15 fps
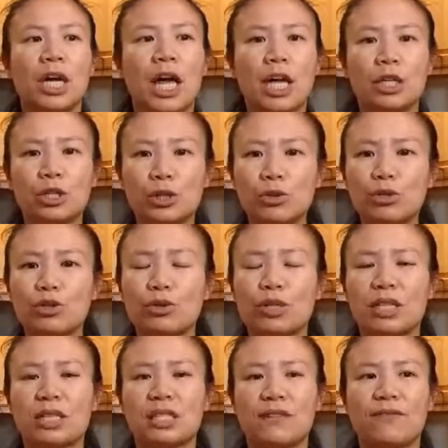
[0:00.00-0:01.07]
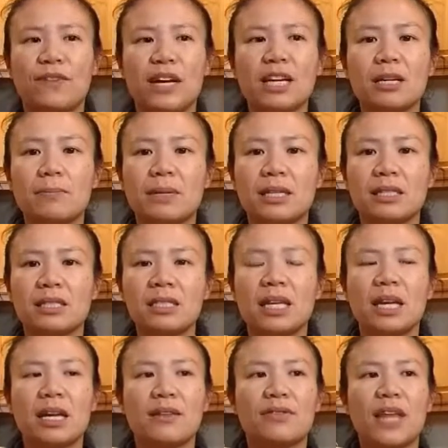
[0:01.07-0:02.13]
and nutrients and vitamins
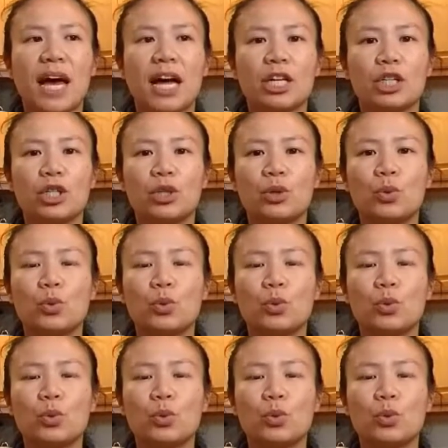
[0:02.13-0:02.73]
that you